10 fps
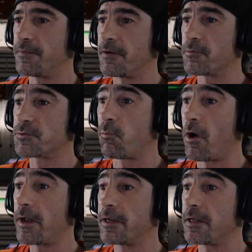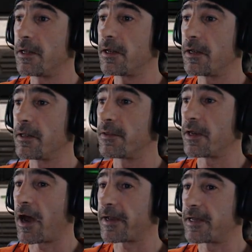there was one
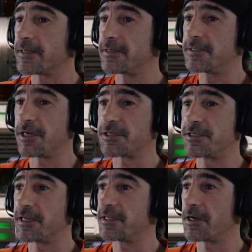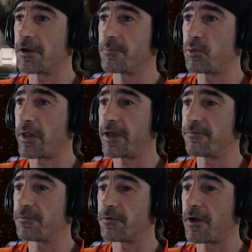that I could just sit there and play
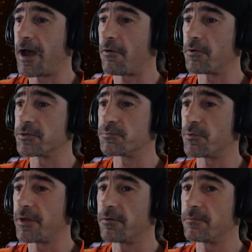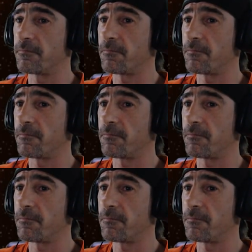for hours without